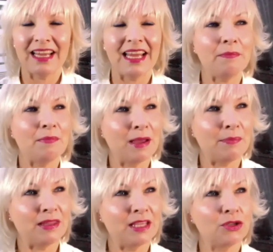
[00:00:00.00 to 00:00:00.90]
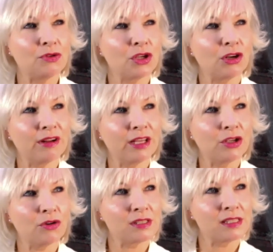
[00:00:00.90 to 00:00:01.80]
It may be that you tolerate
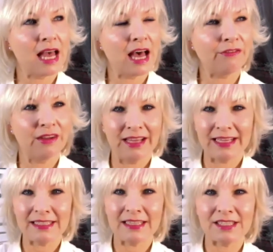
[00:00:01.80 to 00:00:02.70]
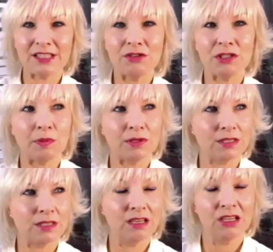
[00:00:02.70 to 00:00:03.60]
yourself hitting the snooze
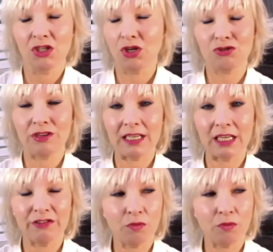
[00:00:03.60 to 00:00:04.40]
button, not drinking enough